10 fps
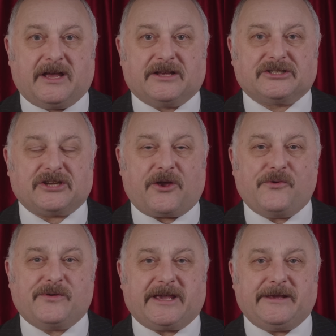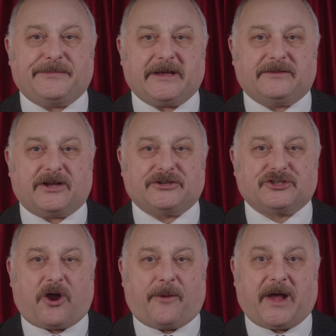so keeping the
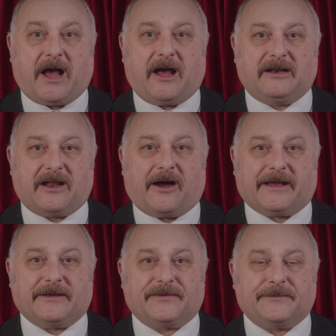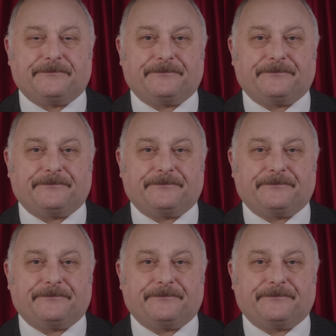job alive.